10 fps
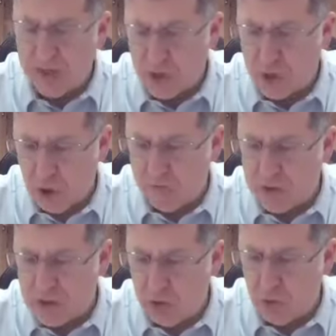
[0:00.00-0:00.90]
the
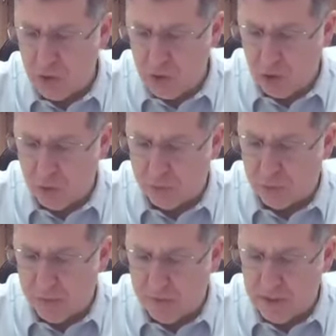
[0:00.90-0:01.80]
service that you can do
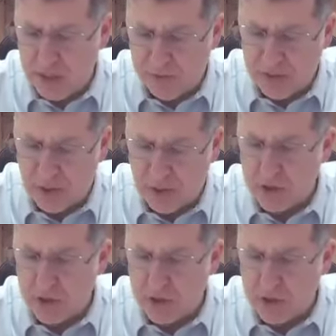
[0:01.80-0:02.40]
from evening